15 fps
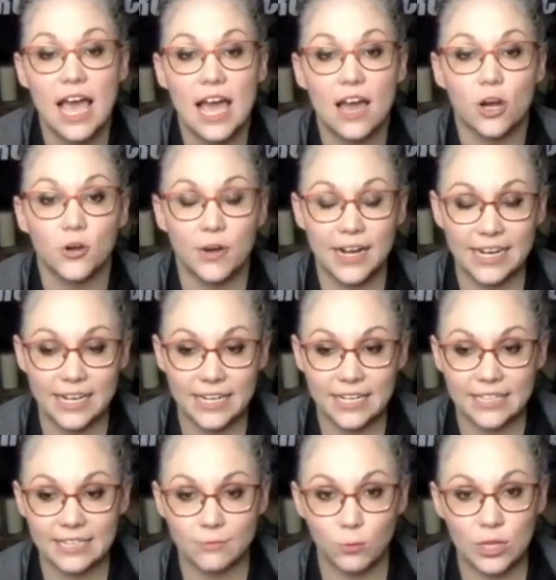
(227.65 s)
Granted,
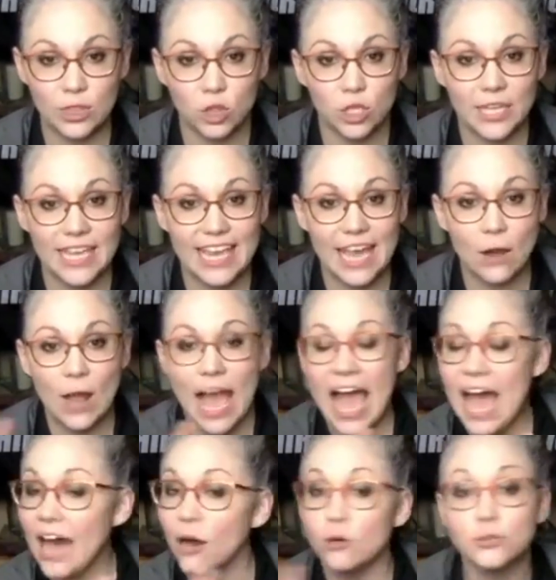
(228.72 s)
when looking at
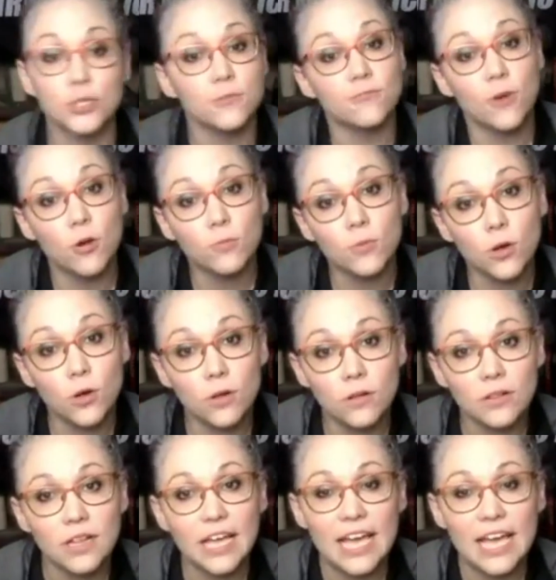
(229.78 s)
how to foam roll,